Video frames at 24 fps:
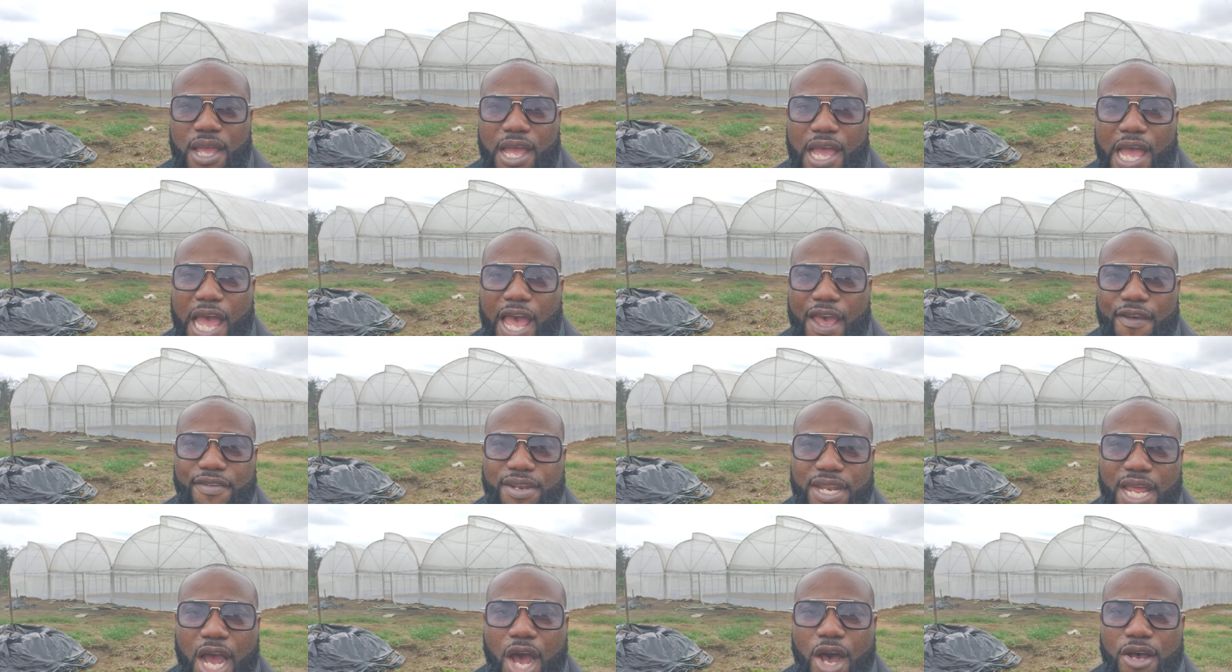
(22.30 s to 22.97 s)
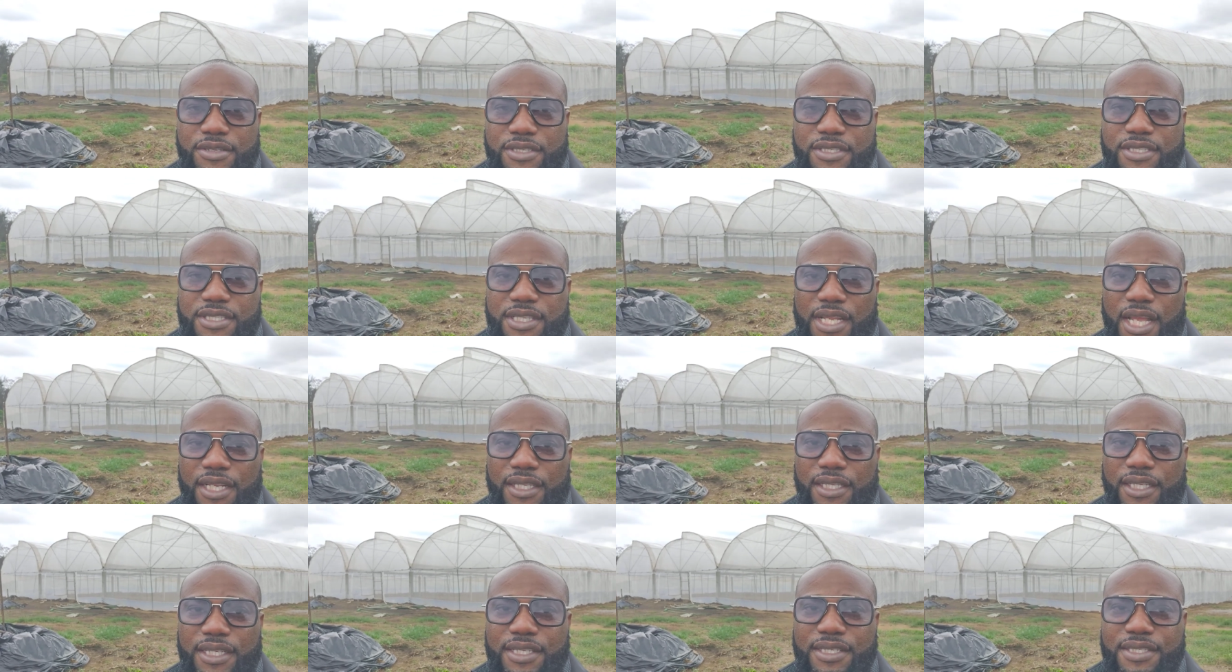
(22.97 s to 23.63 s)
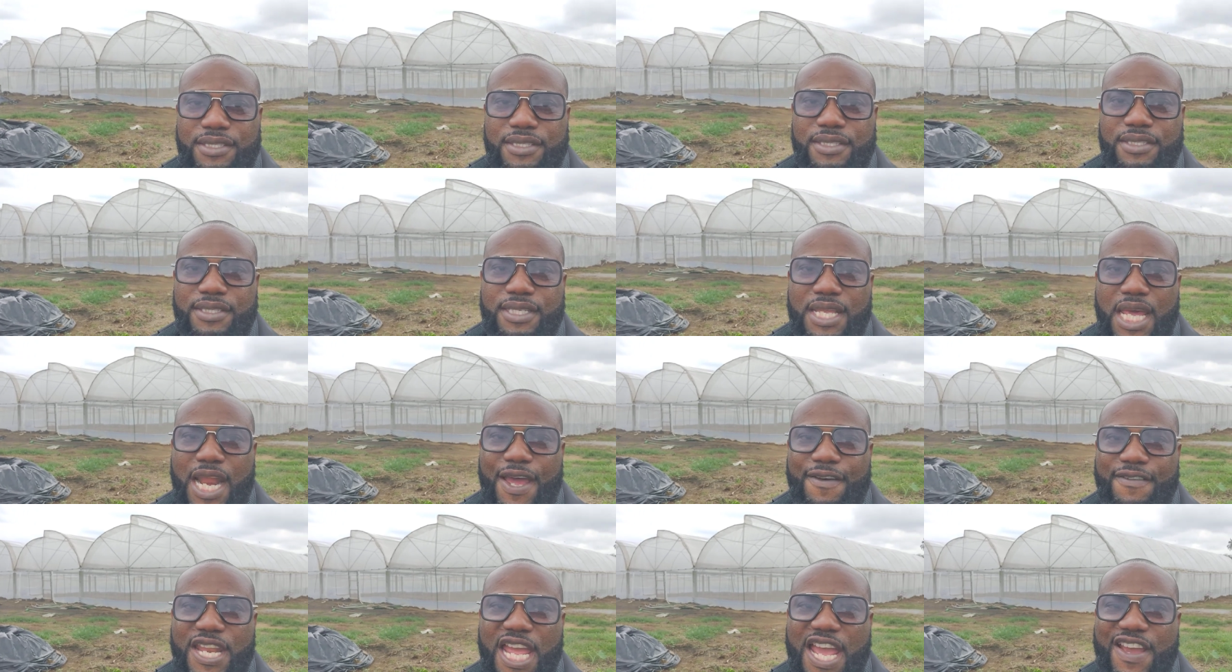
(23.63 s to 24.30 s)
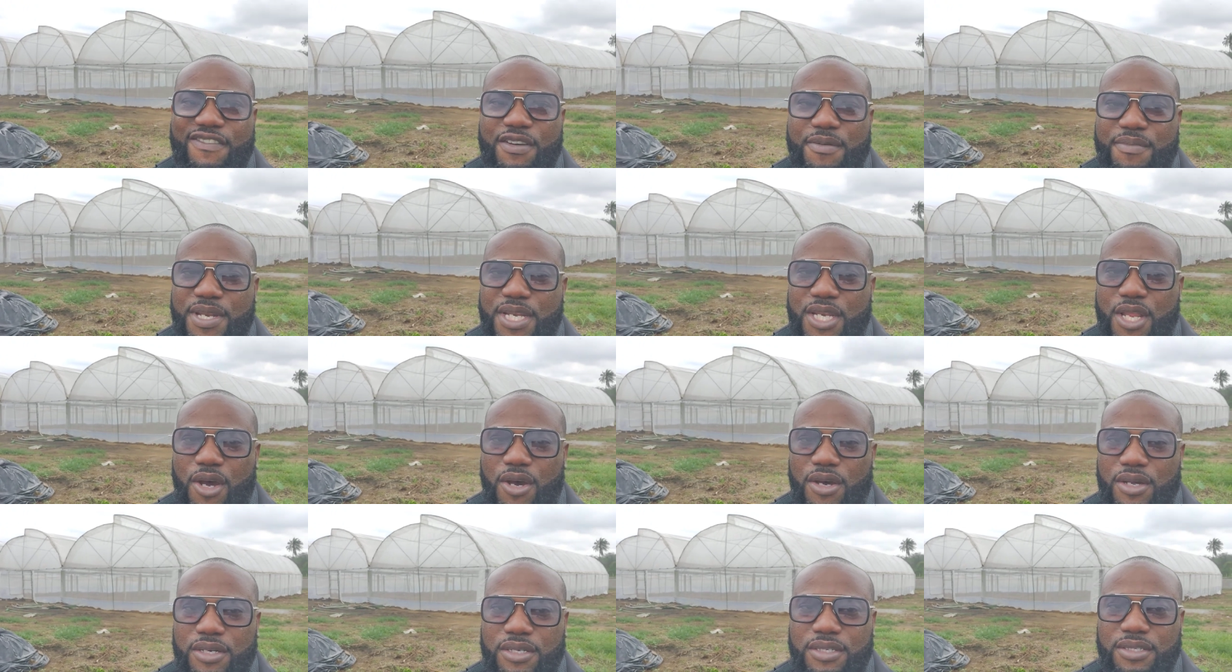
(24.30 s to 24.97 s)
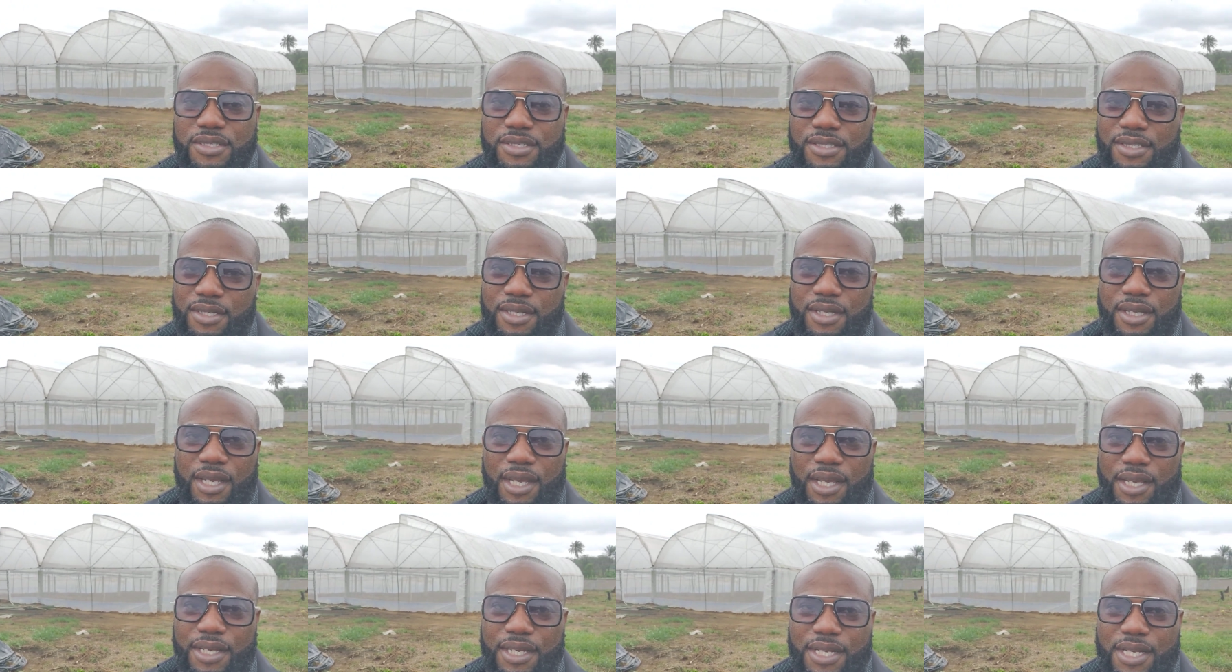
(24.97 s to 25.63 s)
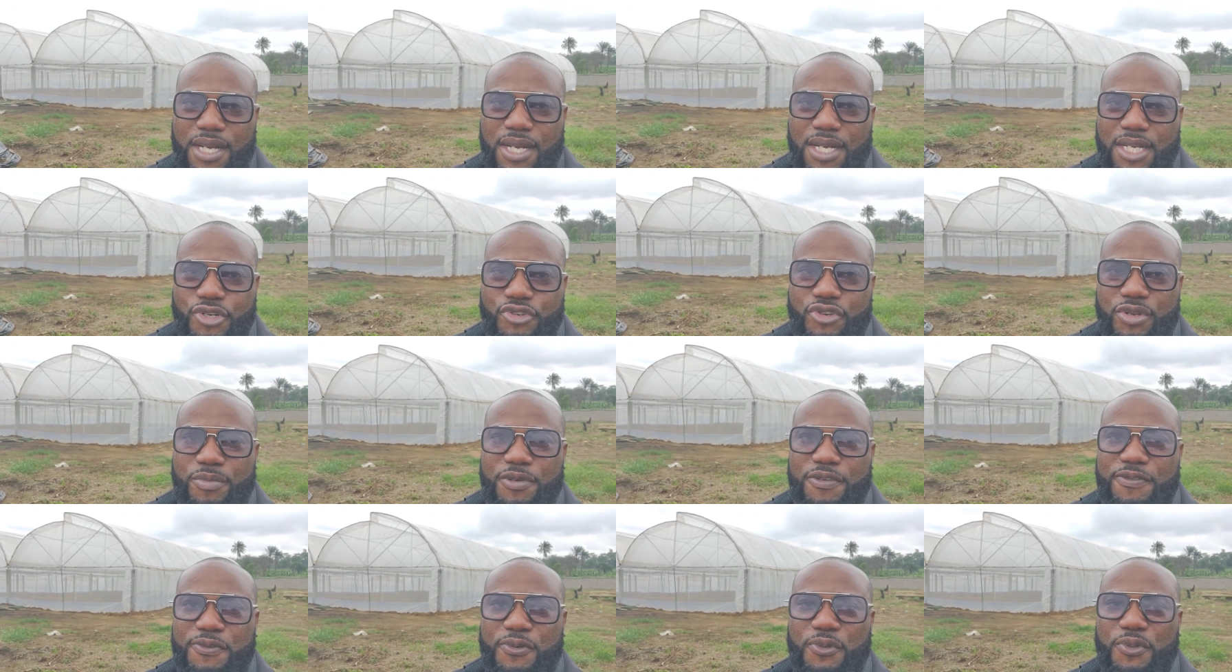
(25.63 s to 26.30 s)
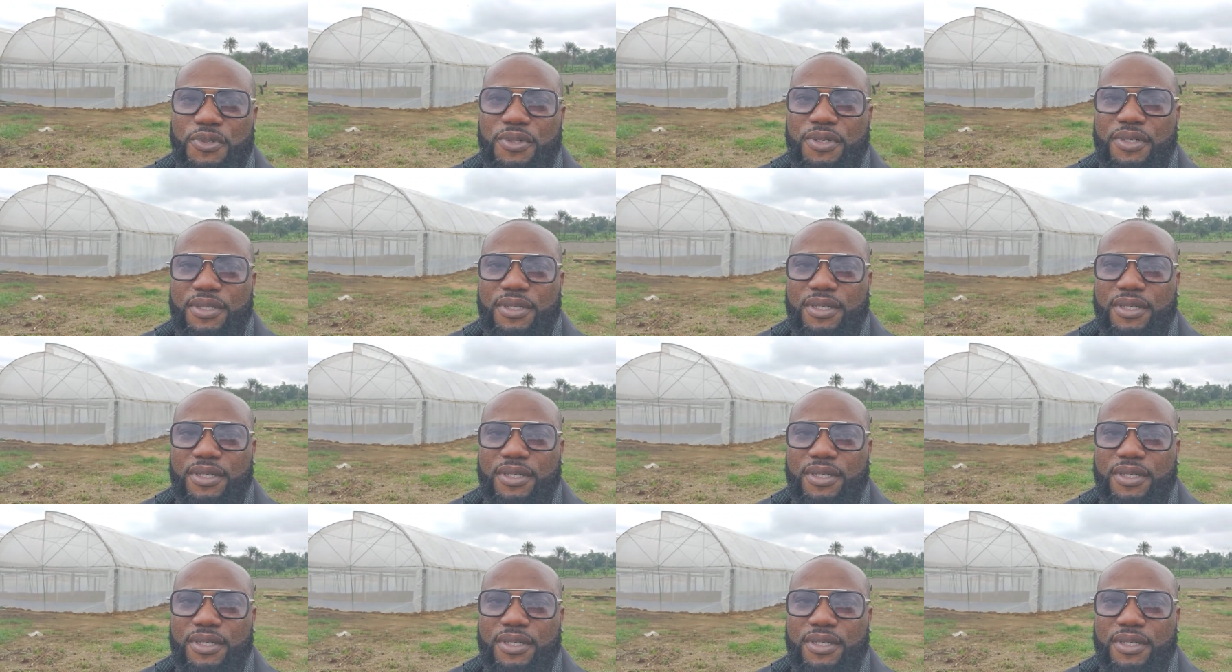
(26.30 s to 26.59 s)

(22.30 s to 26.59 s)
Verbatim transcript: having houses like this that have never been done in the country before.